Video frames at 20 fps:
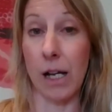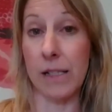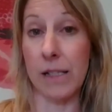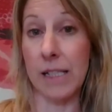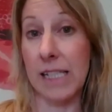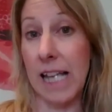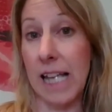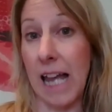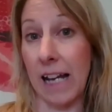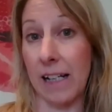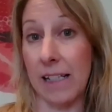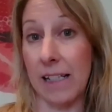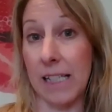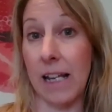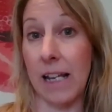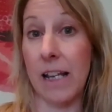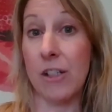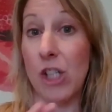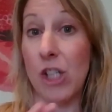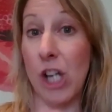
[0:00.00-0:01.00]
detect
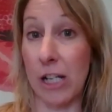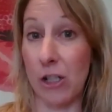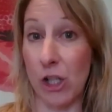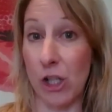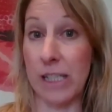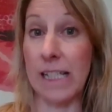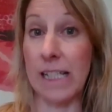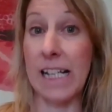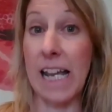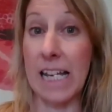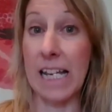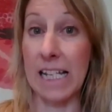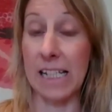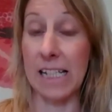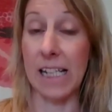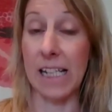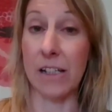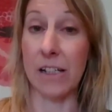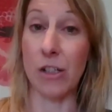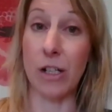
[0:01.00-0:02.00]
changes in
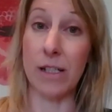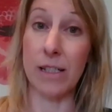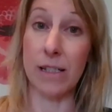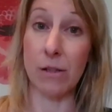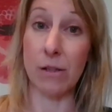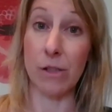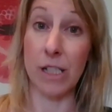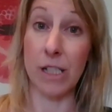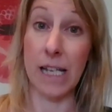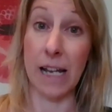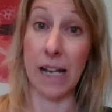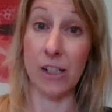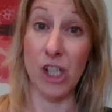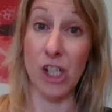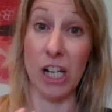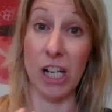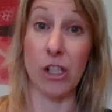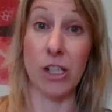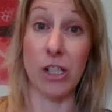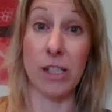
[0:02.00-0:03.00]
heat and you can still detect
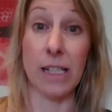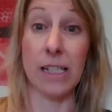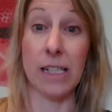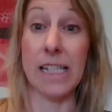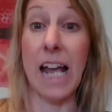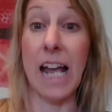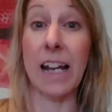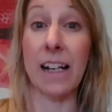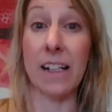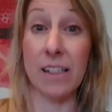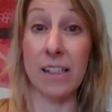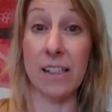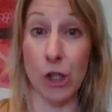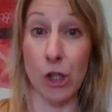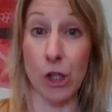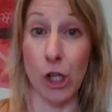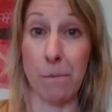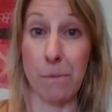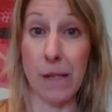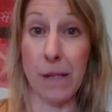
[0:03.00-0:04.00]
changes in
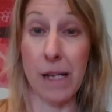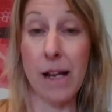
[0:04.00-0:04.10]
texture.